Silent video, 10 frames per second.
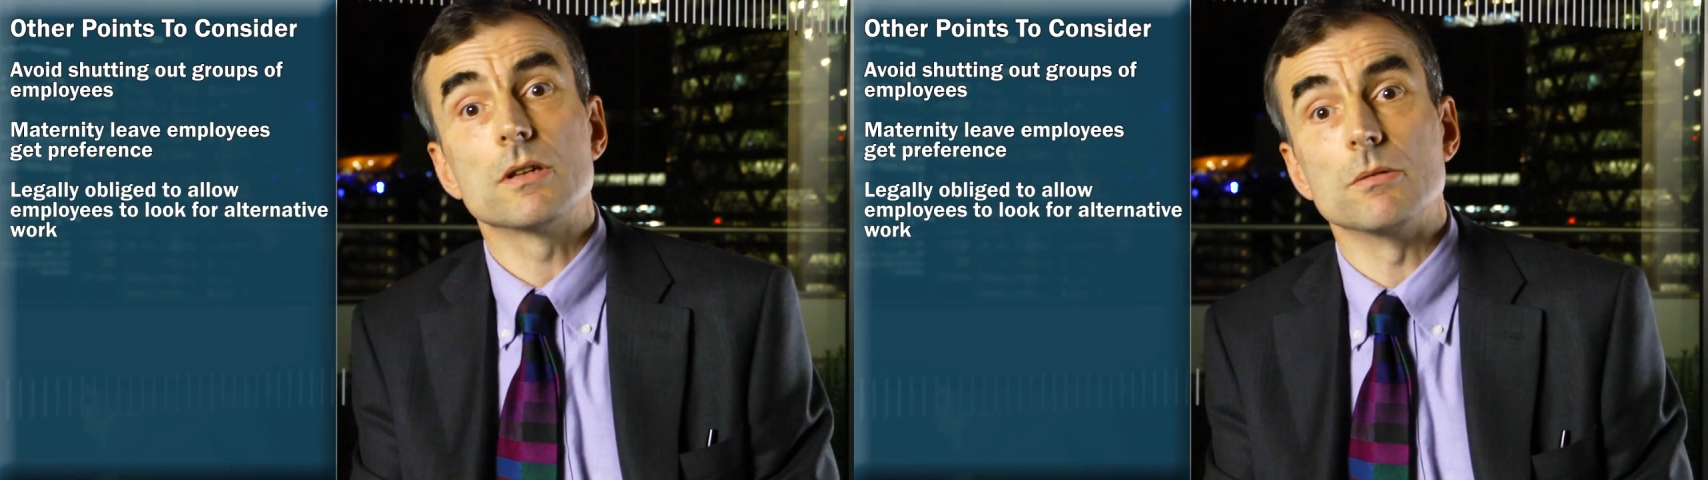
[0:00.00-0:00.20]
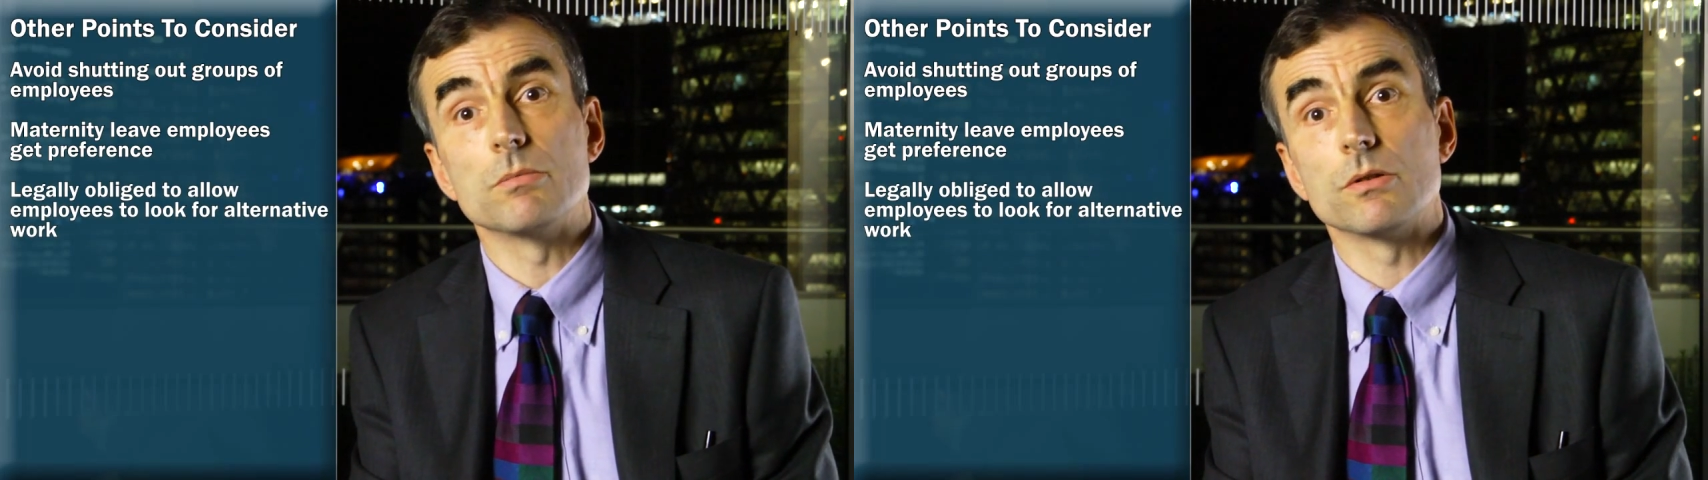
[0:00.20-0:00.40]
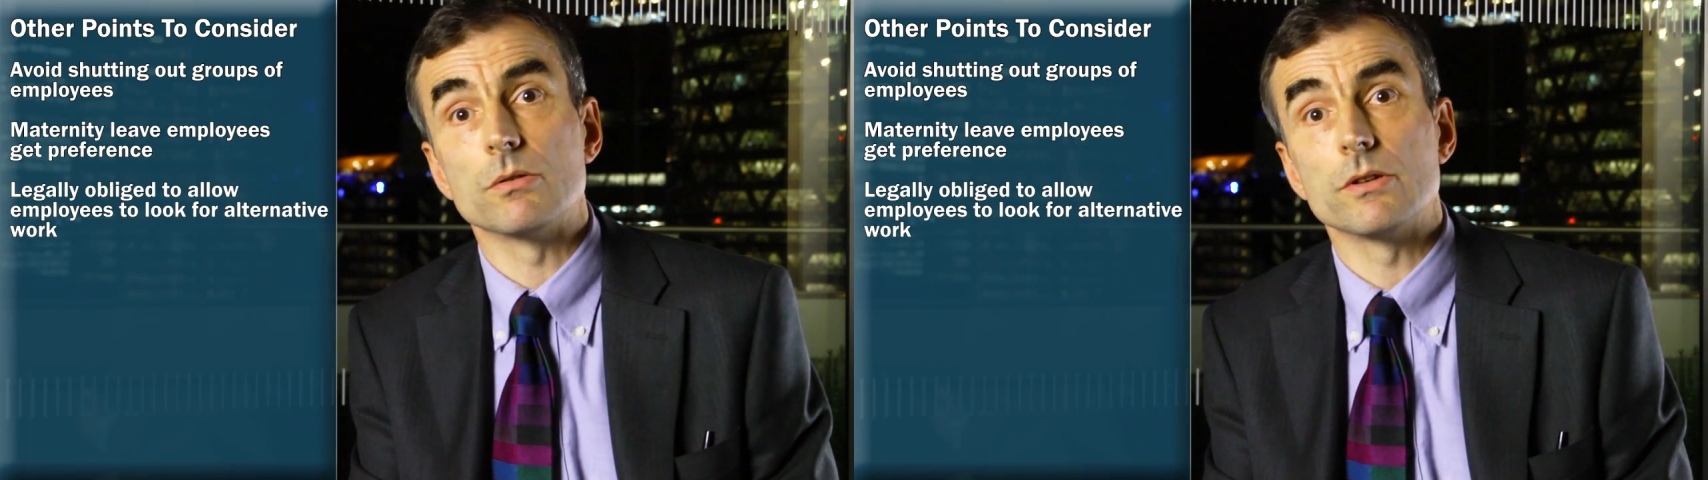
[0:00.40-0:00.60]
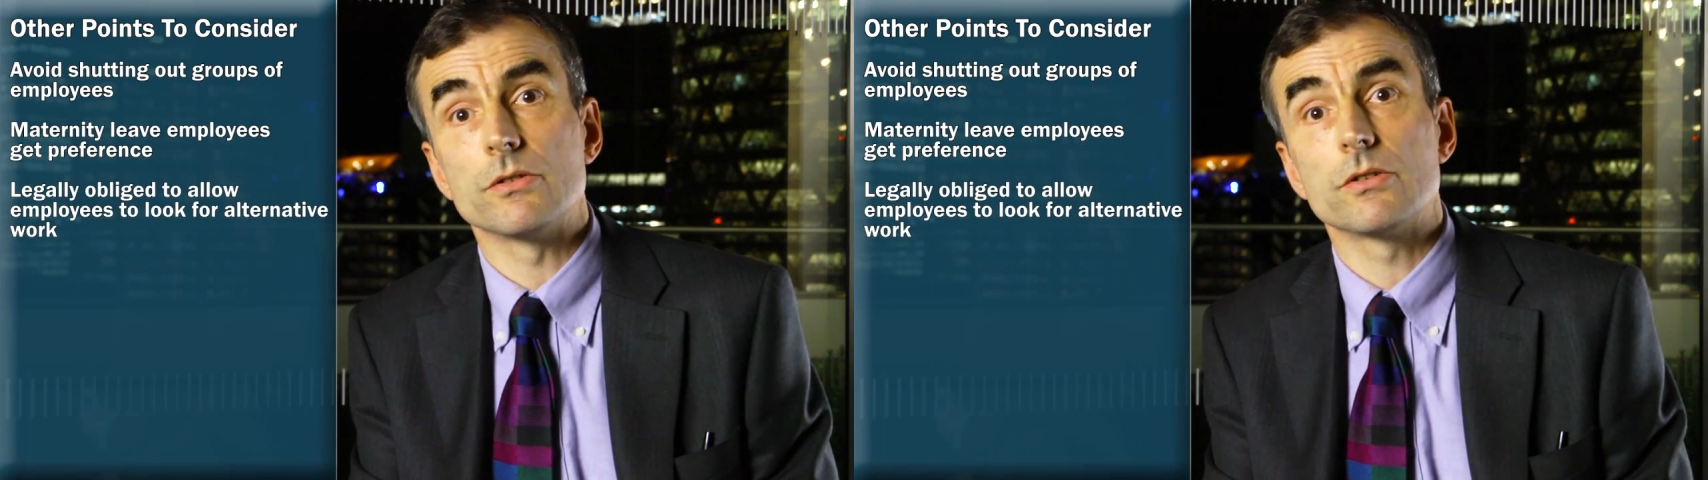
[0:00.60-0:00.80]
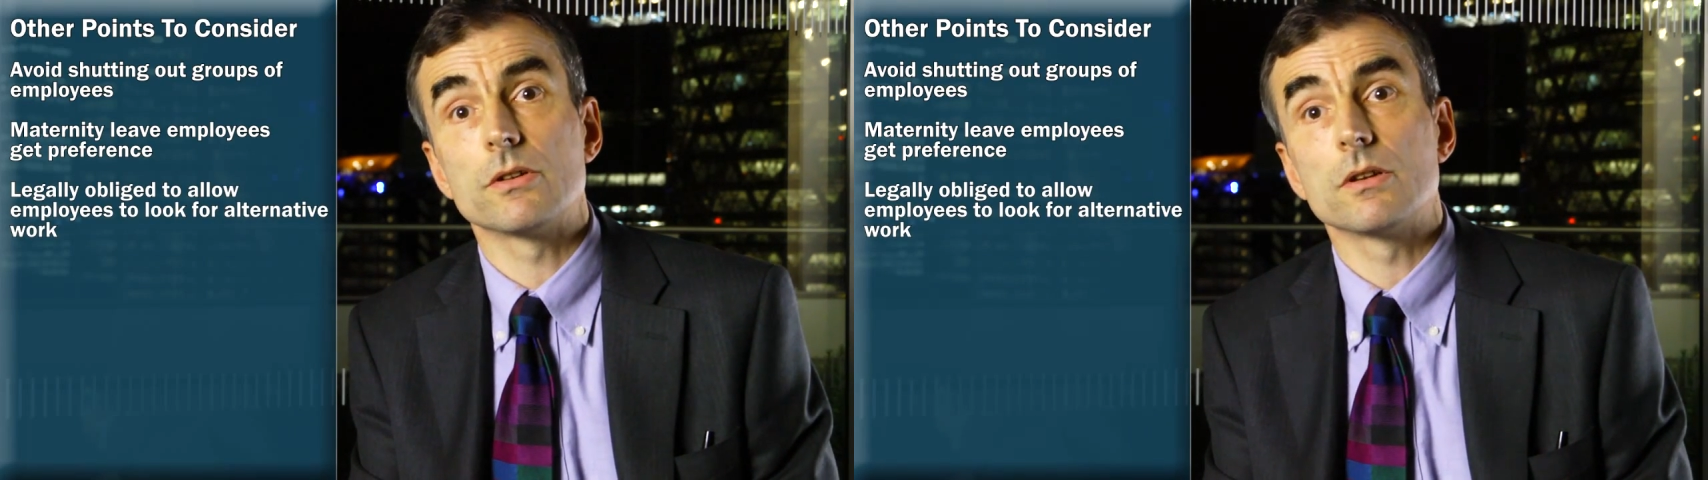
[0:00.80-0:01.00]

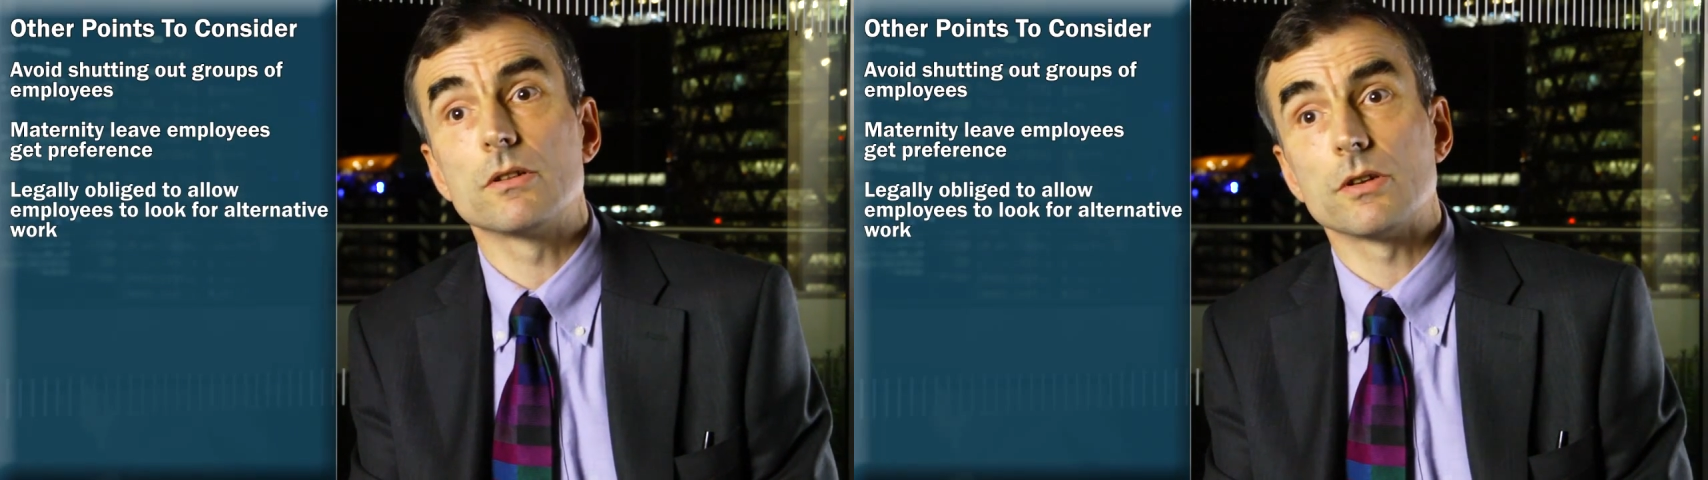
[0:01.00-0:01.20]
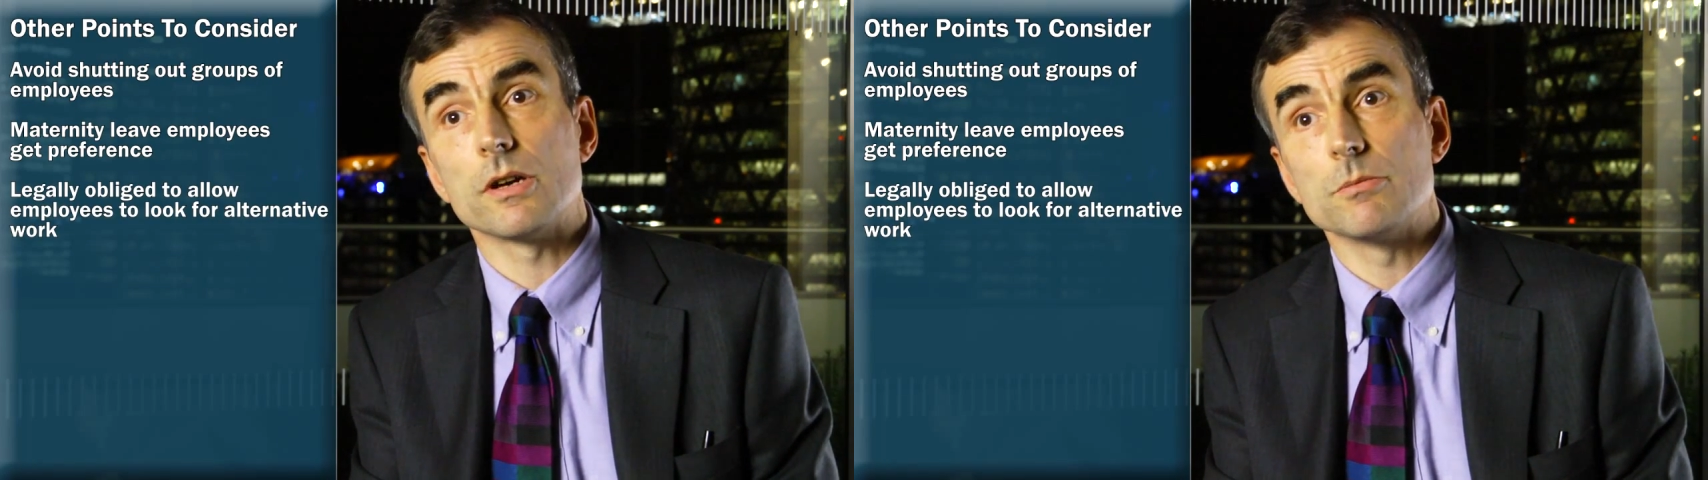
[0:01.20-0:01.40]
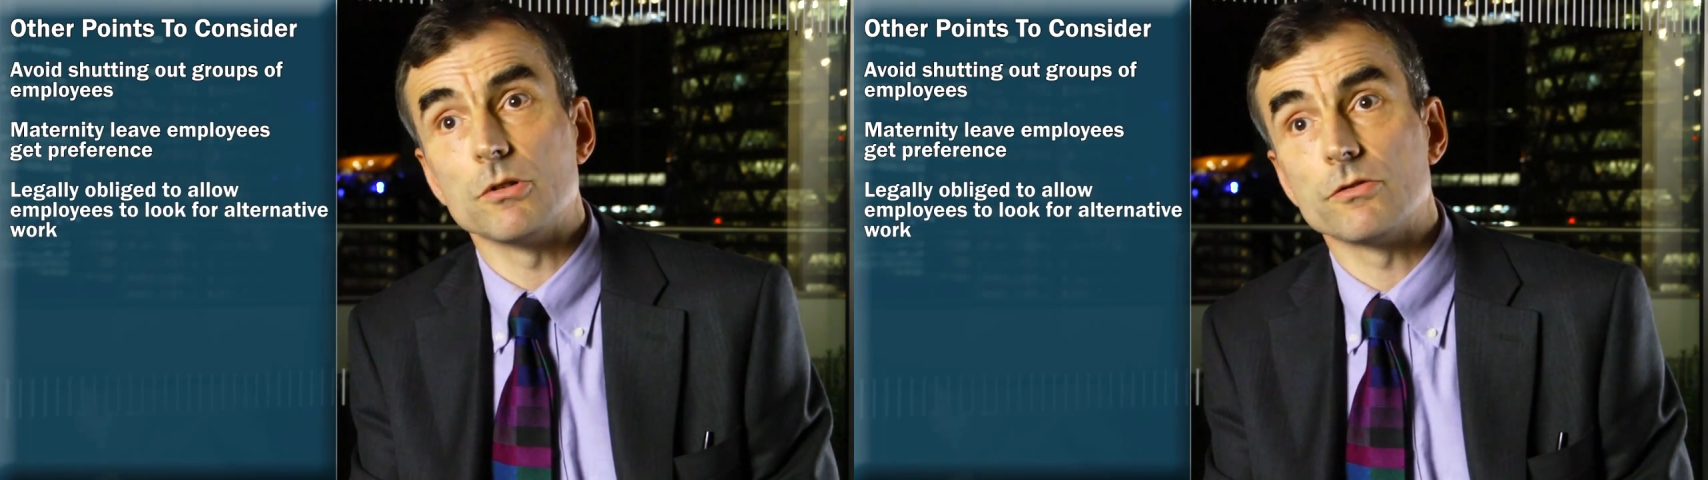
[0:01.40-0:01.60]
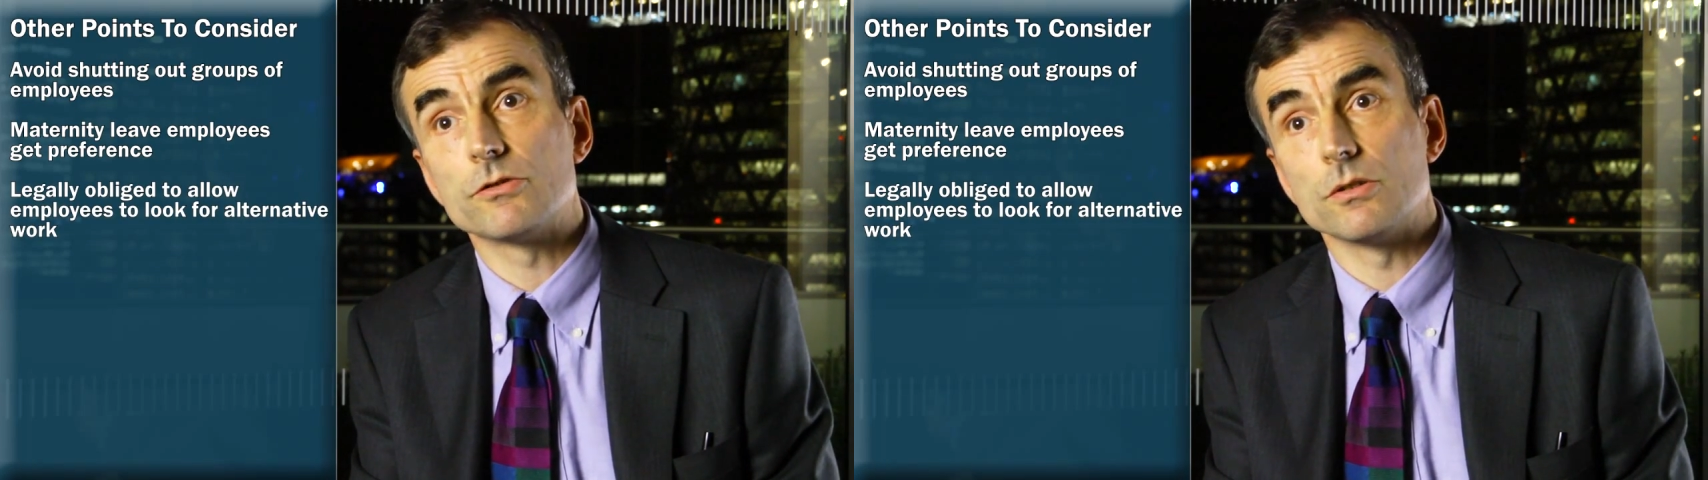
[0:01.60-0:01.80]
employees time off